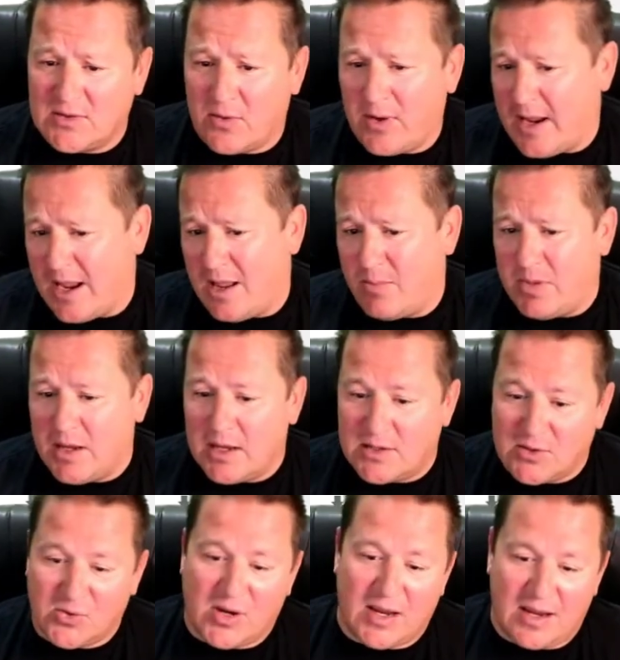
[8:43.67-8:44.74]
Oh, ambient.
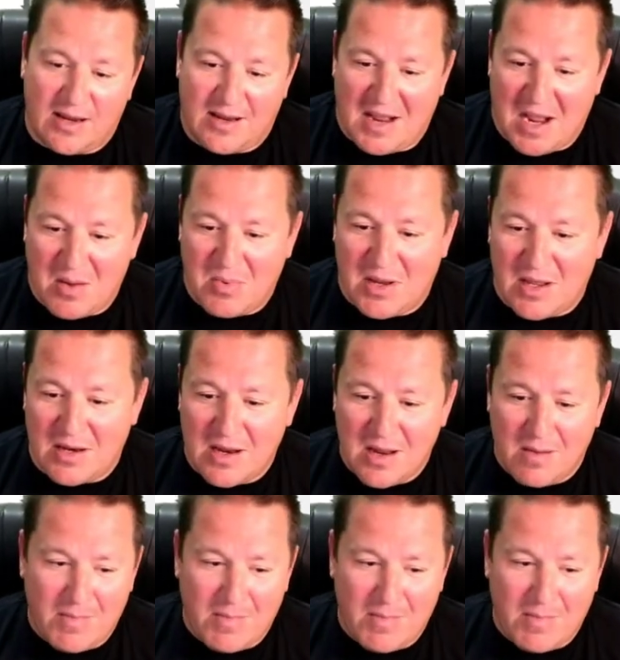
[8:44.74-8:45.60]
Okay. Ambient.